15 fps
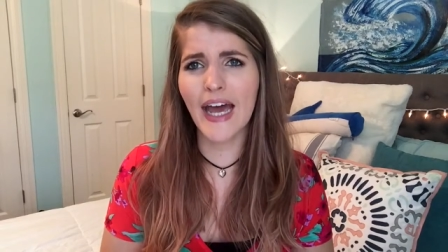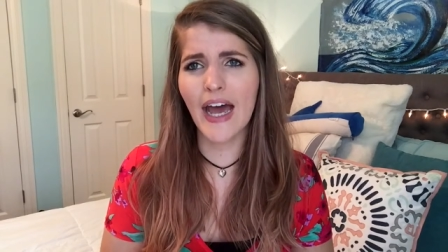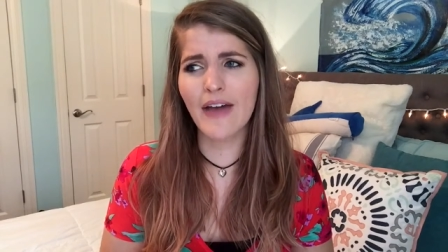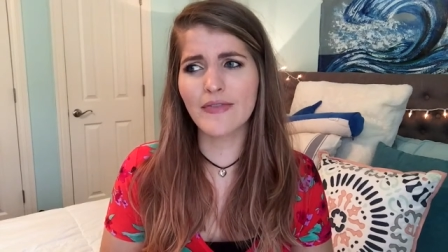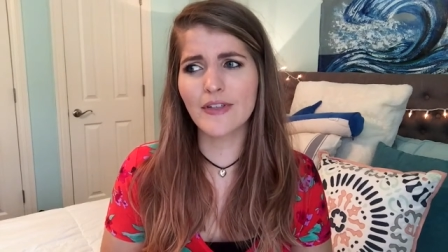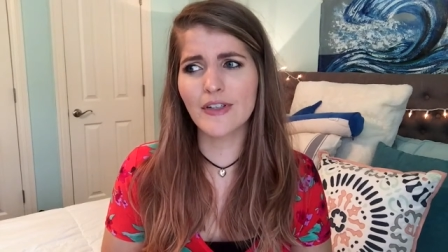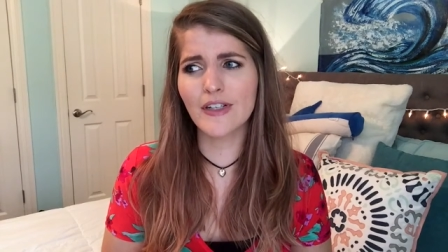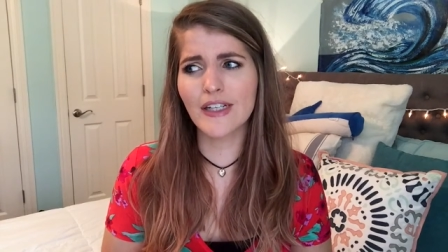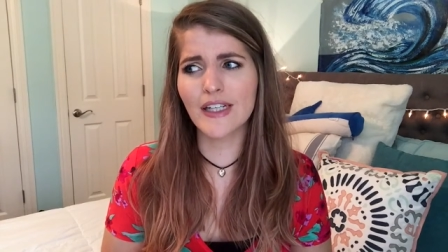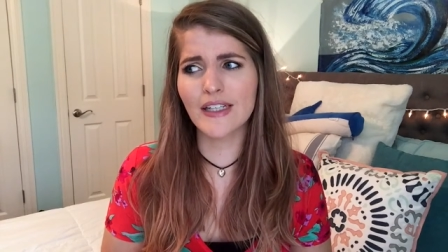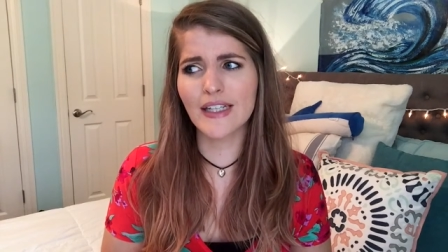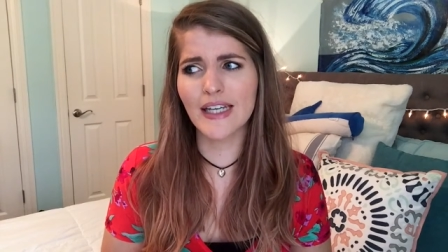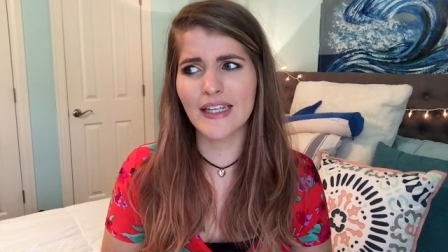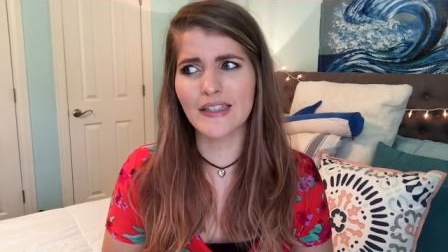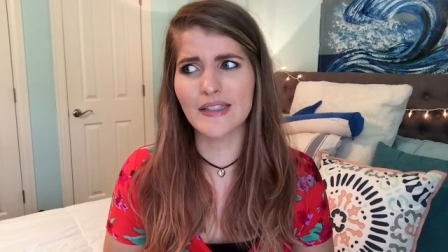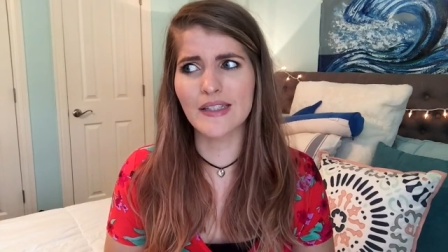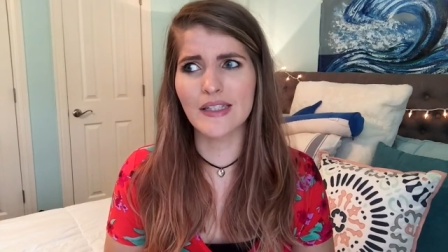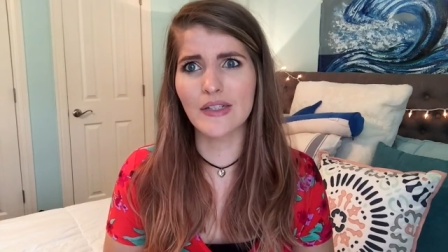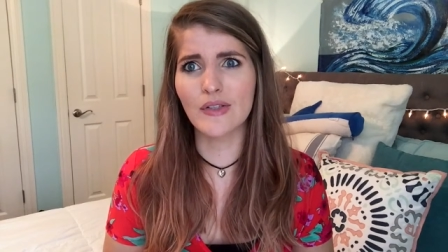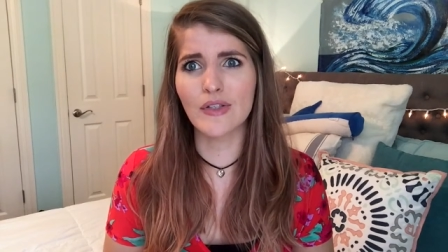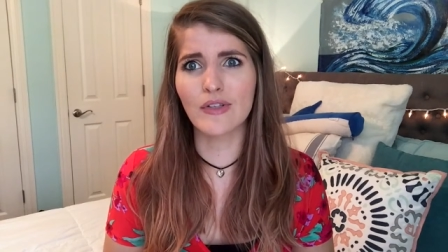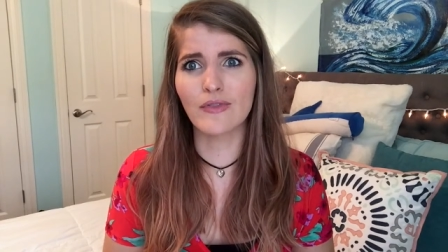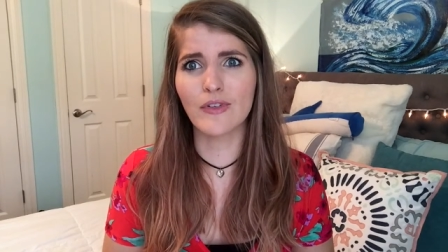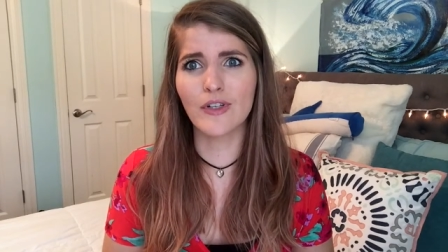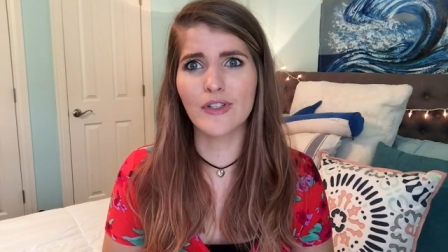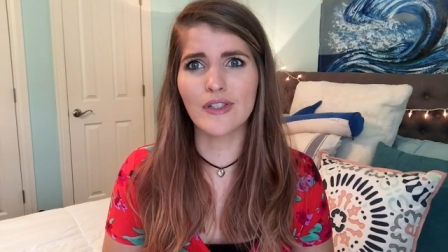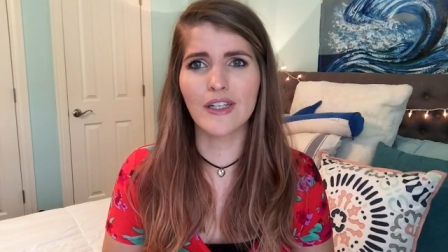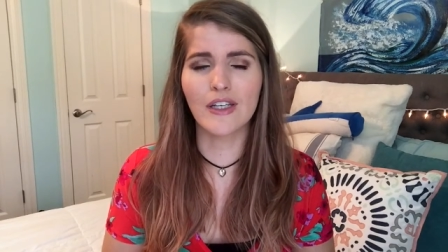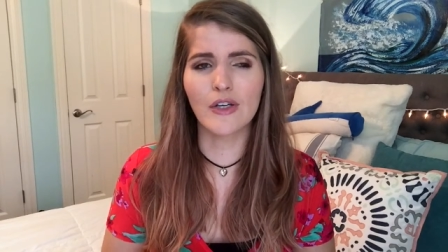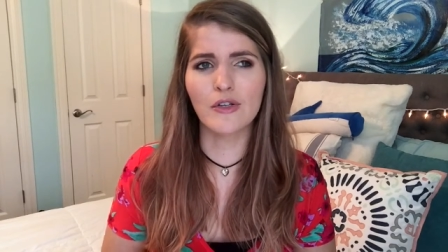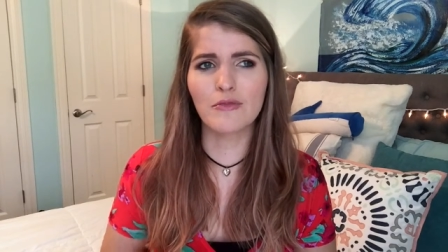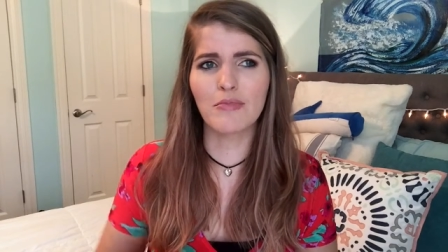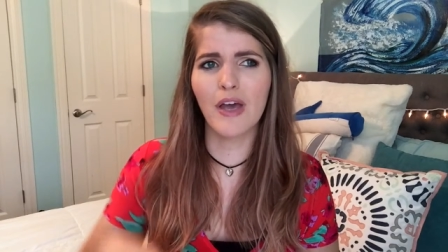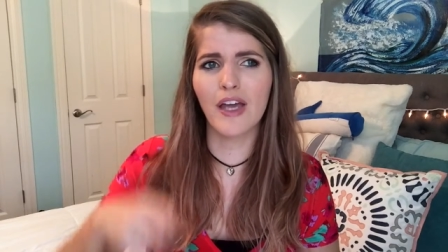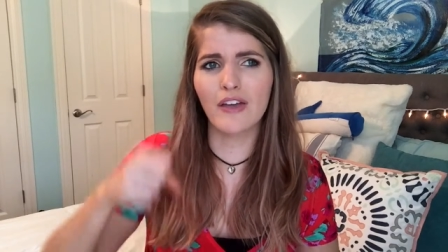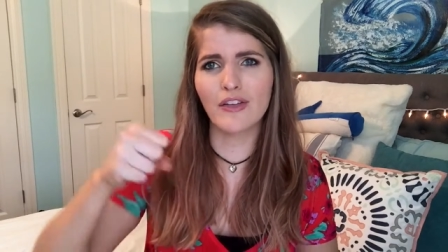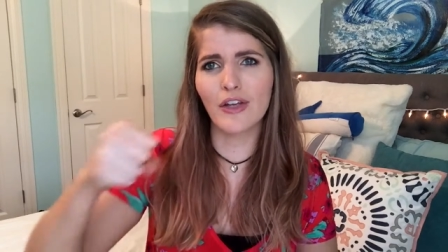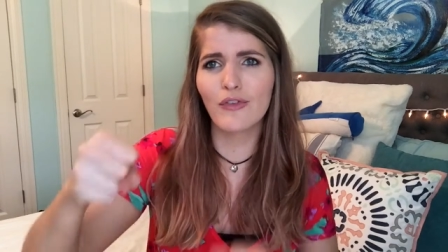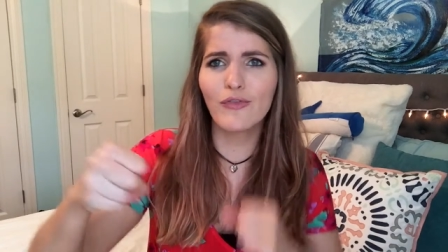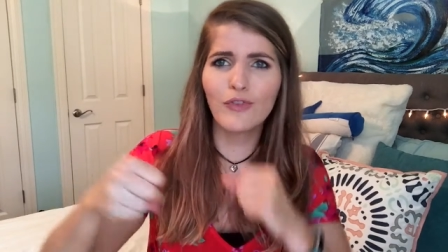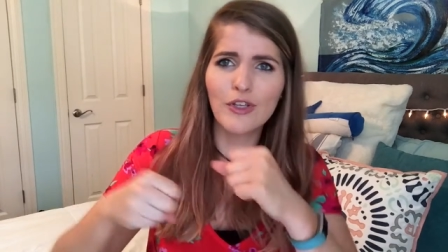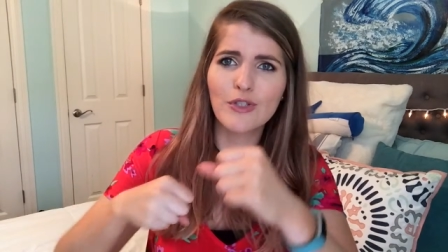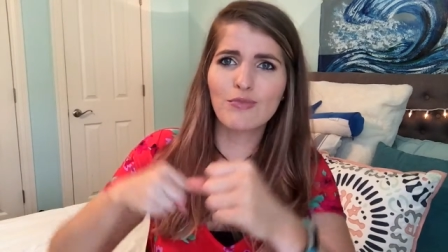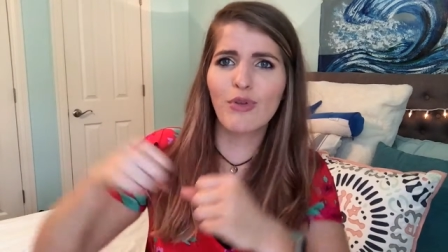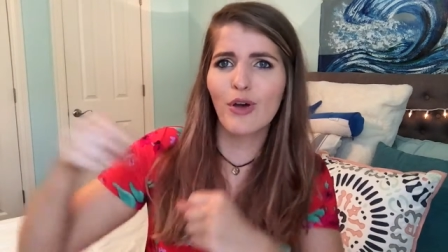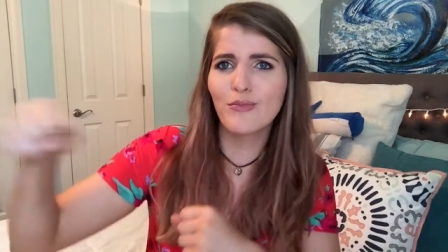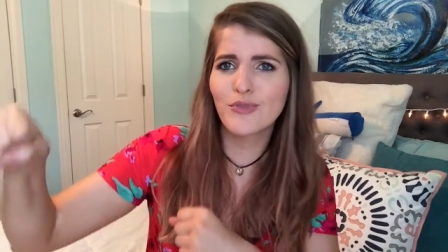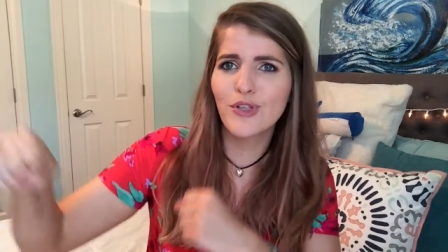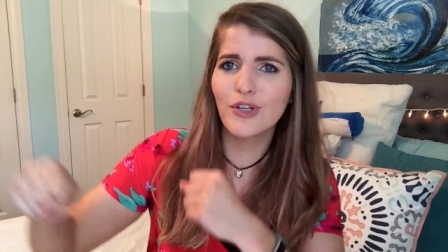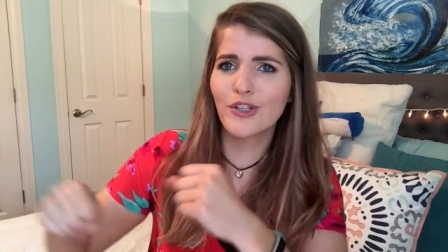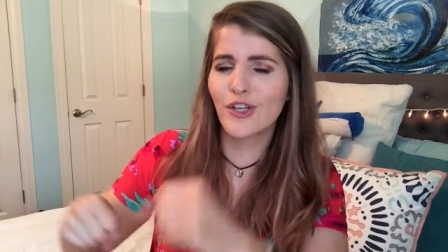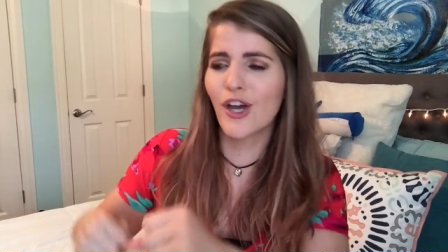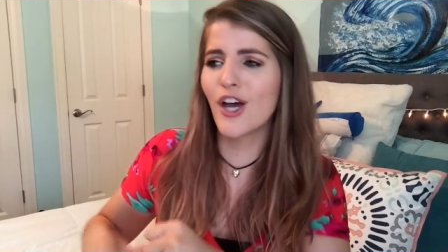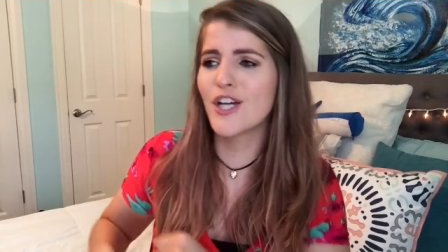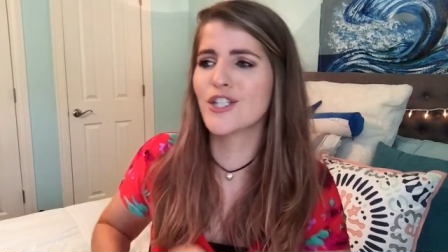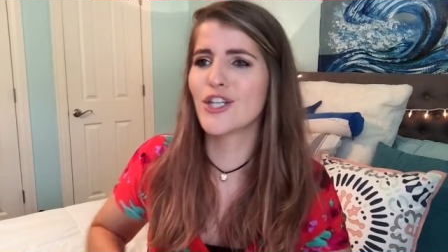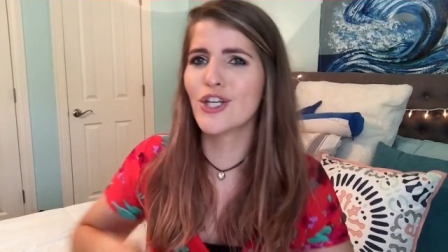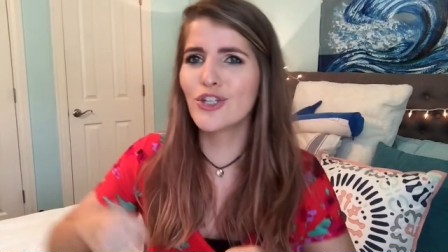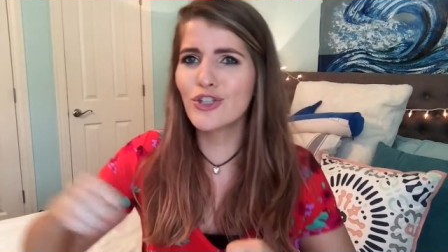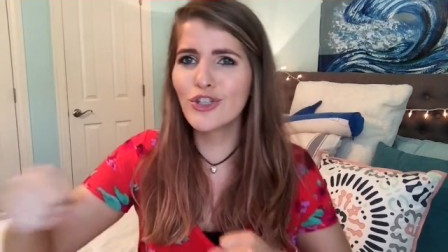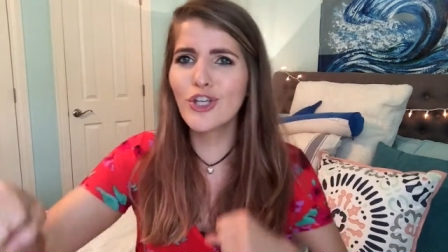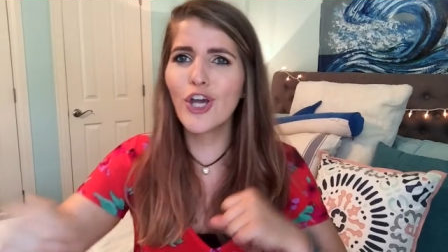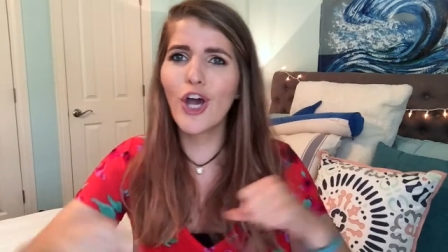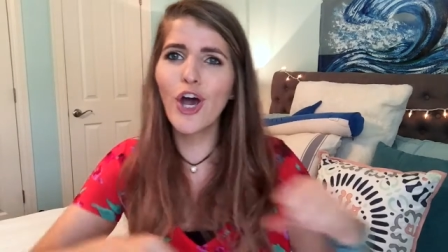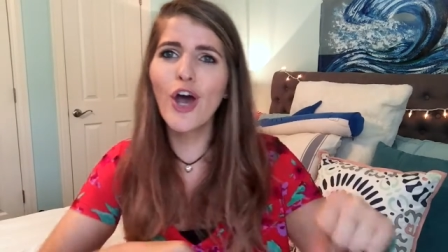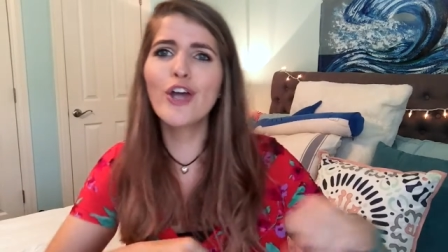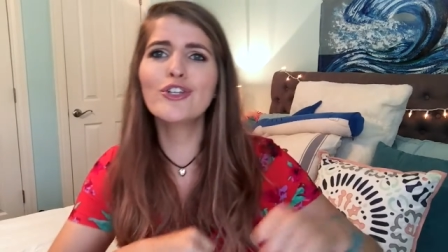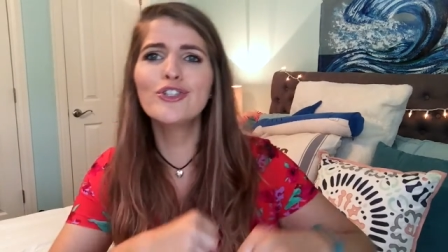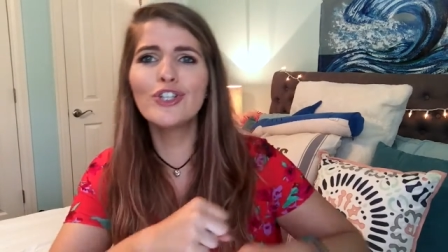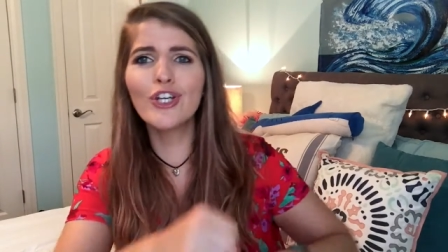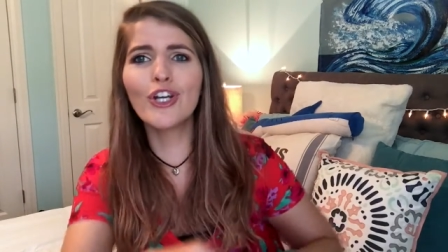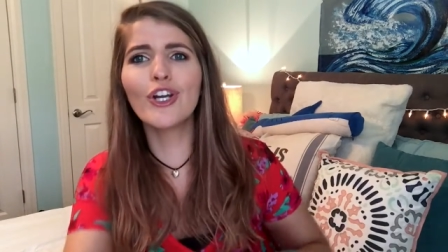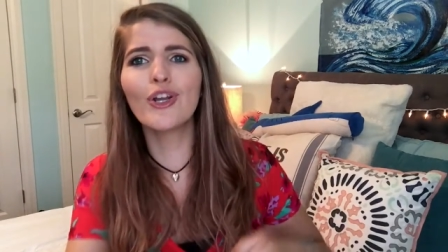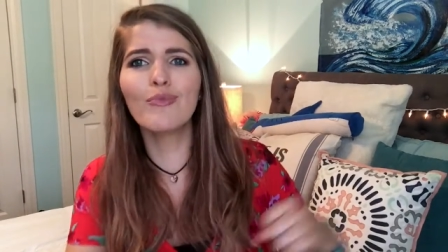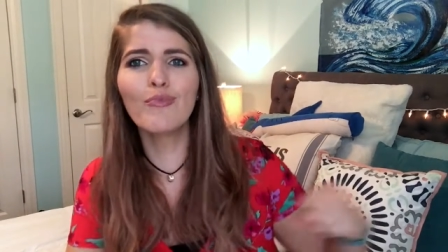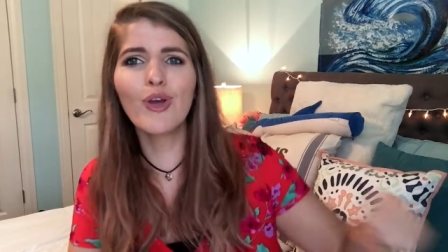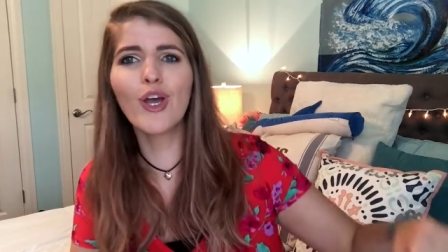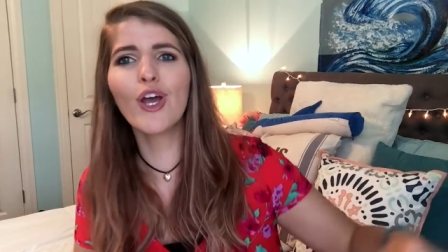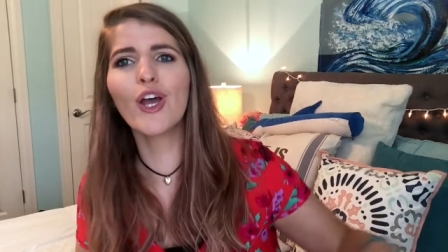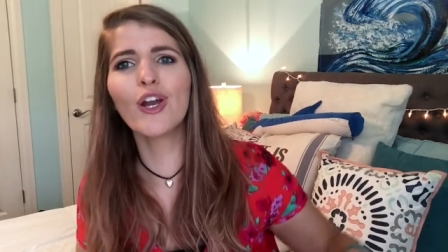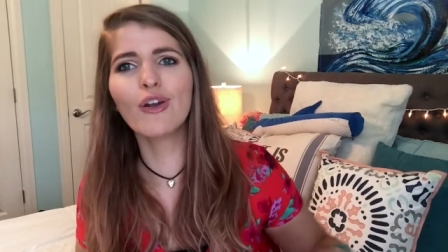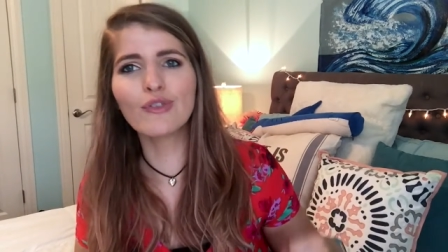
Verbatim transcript: after he like steals her first, like goes back and like fist pumps all the guys like, yeah, I did it, man.